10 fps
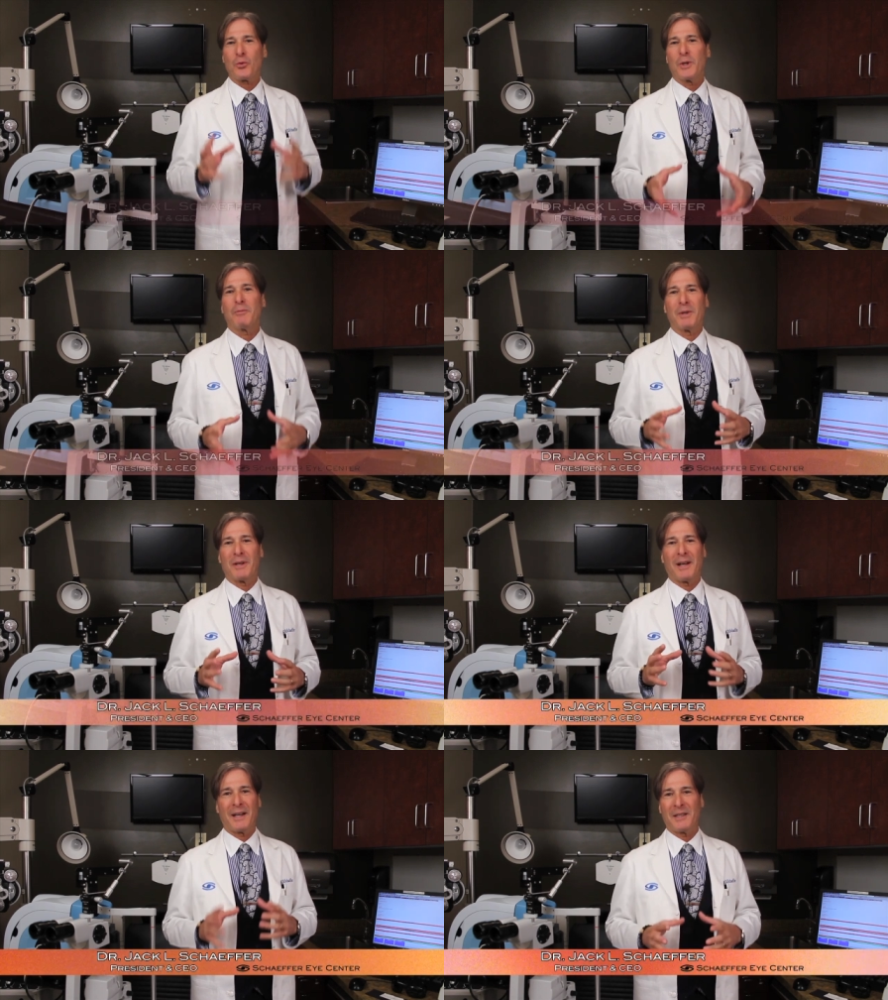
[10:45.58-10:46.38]

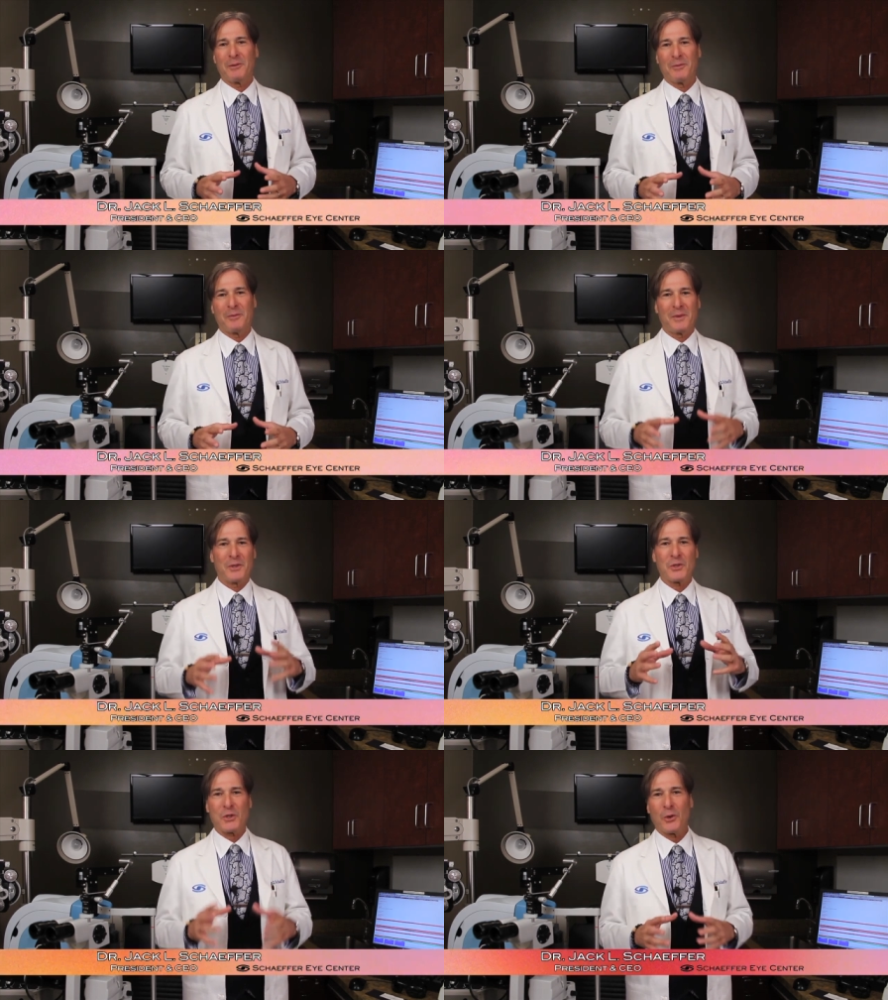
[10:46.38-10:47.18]
treatment item
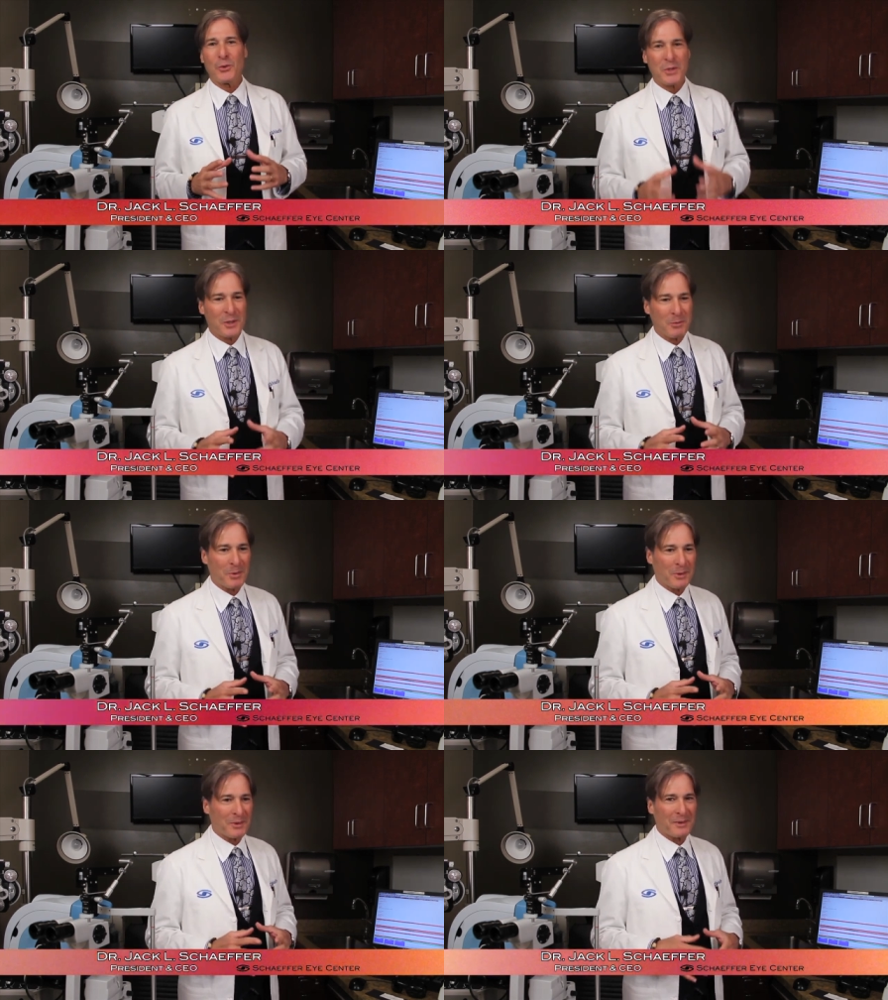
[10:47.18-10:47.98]
is so
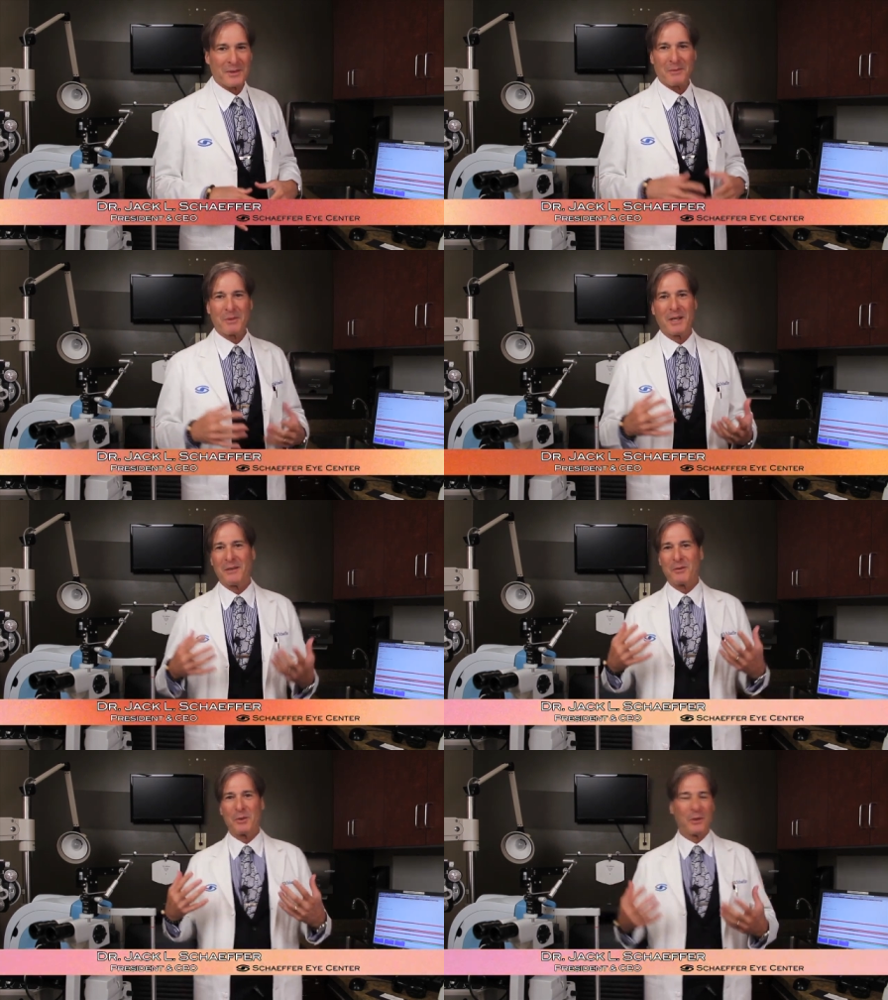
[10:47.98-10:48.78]
simple and
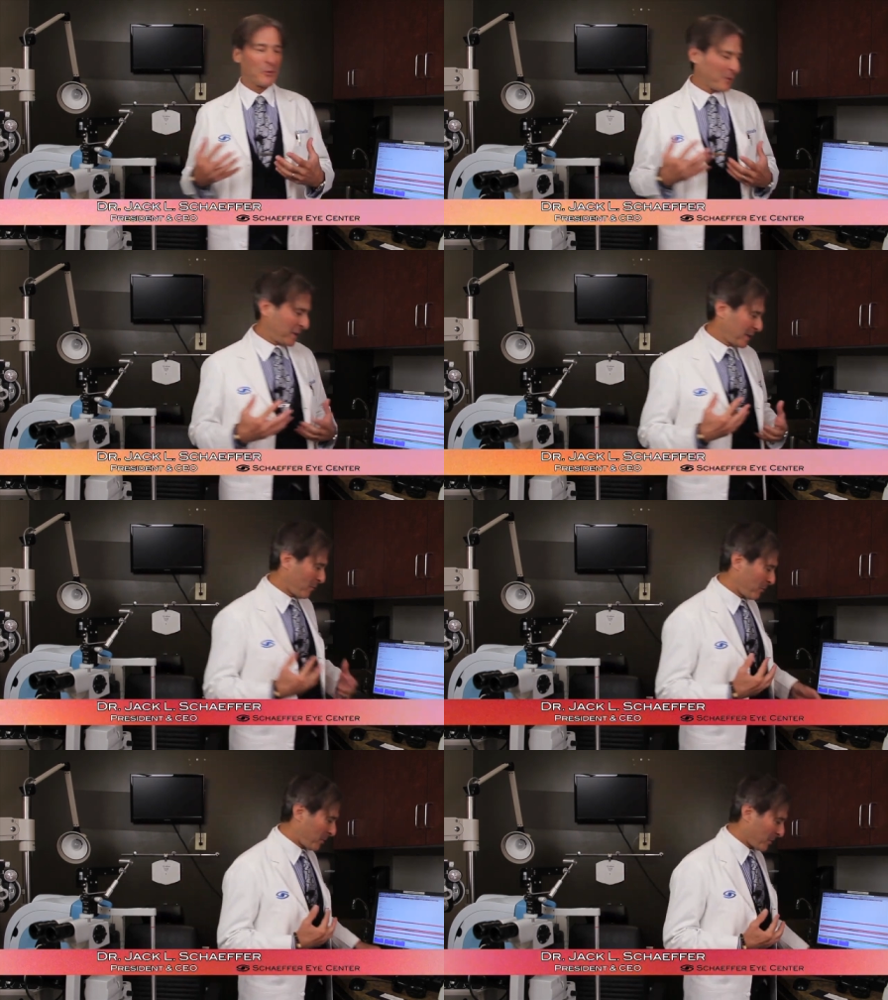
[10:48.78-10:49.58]
sometimes we don't think
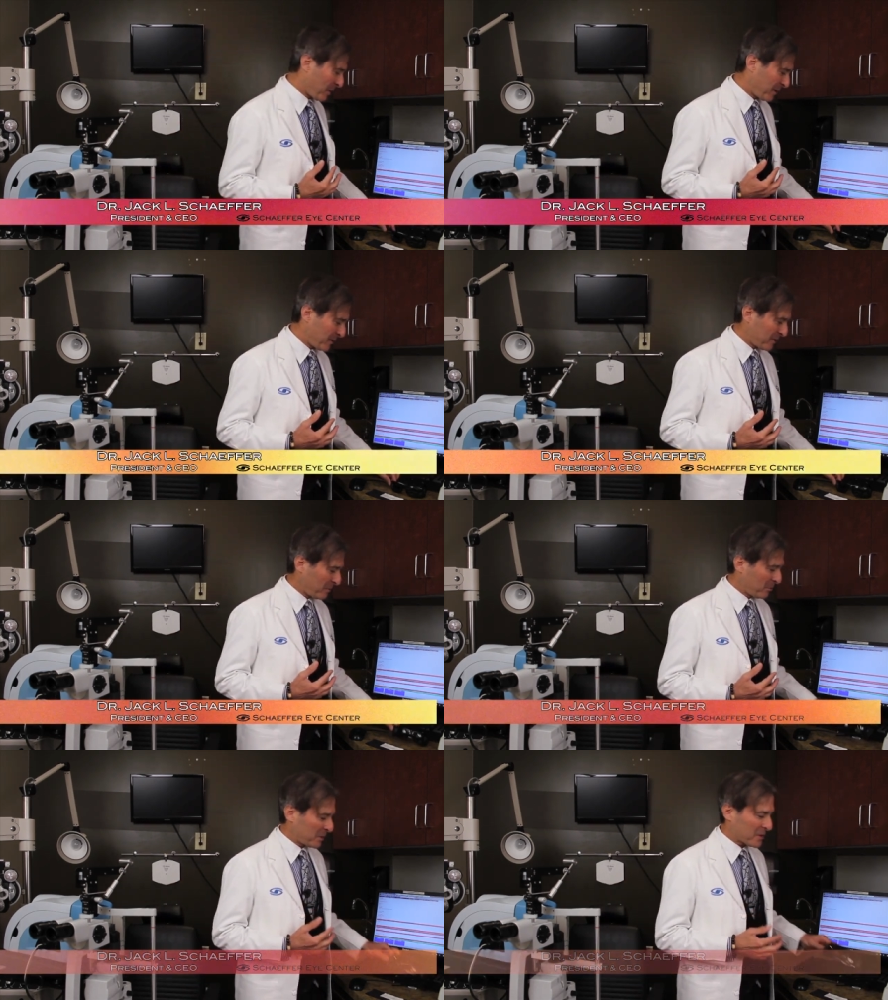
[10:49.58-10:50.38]
how important it
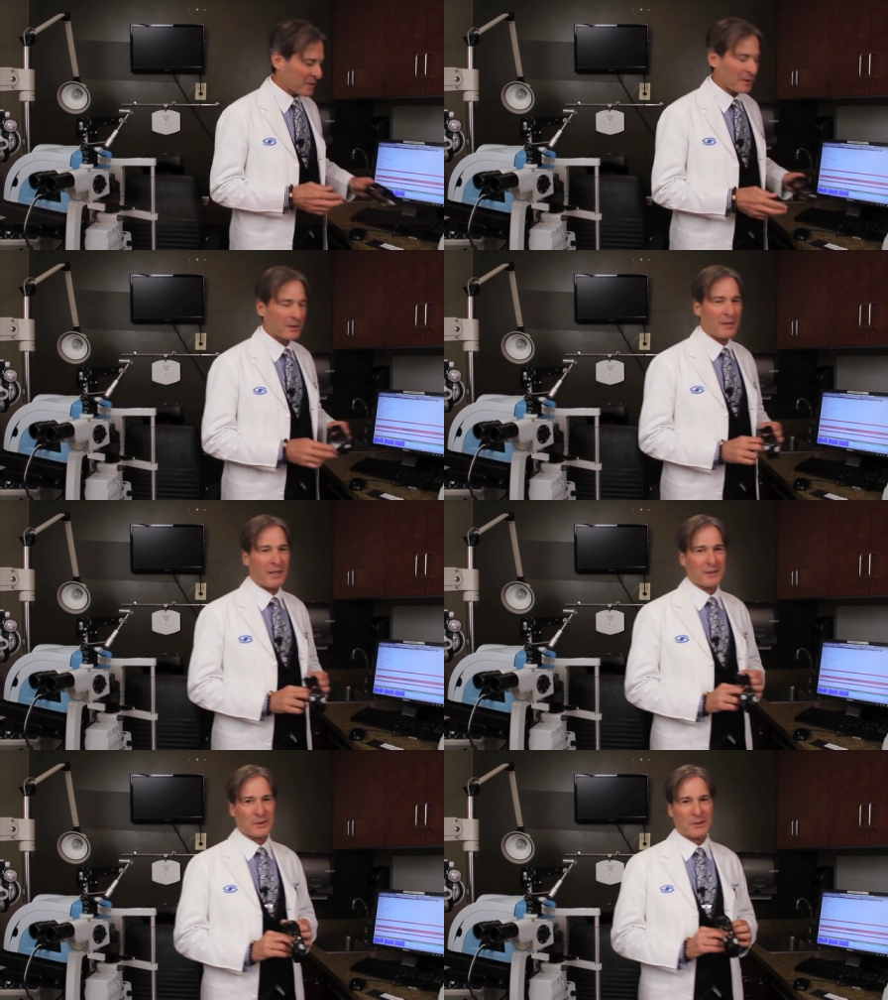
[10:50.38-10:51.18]
is, but
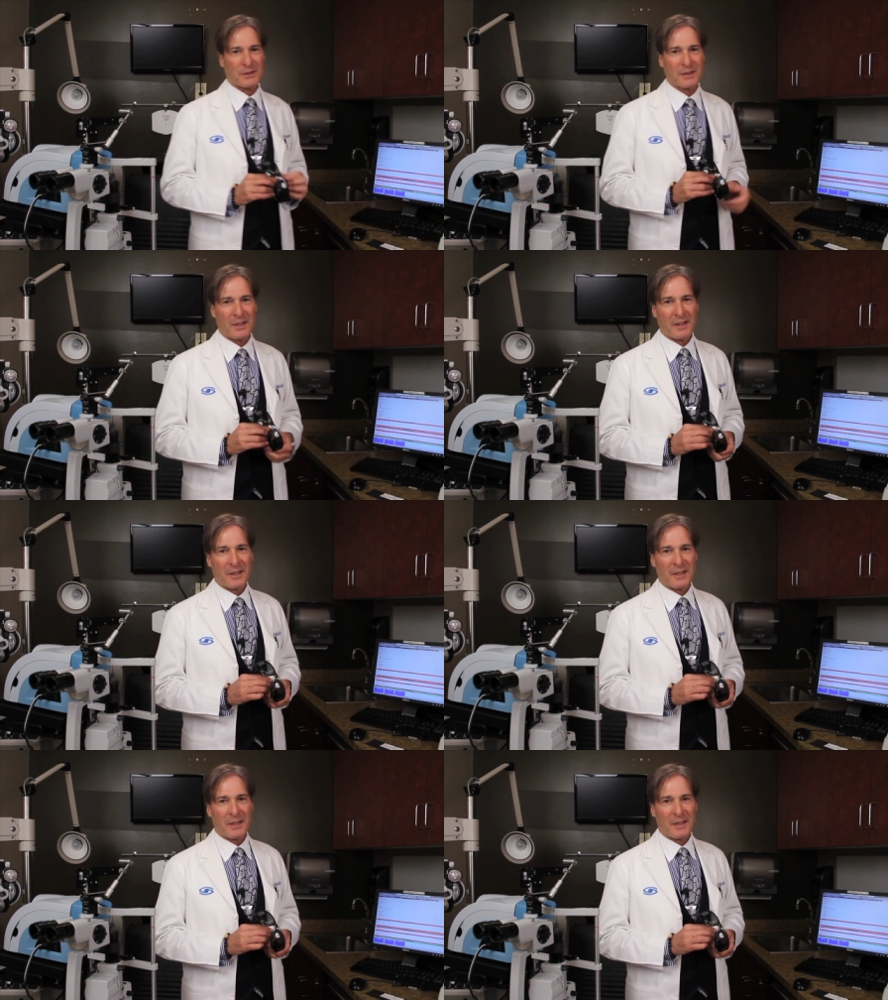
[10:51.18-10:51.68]
sunglasses.